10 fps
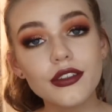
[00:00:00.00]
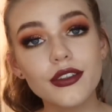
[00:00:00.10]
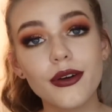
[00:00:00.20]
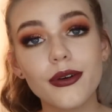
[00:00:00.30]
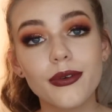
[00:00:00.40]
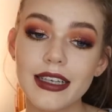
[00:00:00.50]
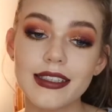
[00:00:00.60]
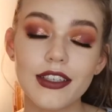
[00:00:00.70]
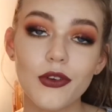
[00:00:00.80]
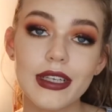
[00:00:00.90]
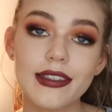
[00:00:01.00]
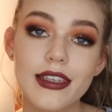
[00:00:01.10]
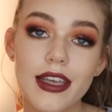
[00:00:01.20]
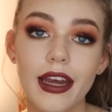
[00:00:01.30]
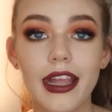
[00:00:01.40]
So yes, if you want to
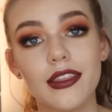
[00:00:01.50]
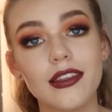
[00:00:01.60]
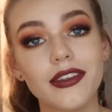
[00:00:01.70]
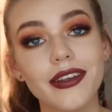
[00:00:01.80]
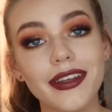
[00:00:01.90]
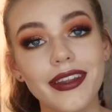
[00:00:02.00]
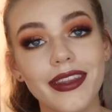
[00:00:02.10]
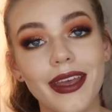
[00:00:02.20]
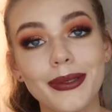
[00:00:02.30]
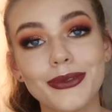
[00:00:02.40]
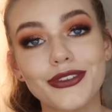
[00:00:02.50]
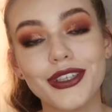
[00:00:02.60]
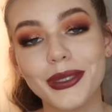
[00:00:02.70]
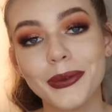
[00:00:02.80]
see how to get this look, then just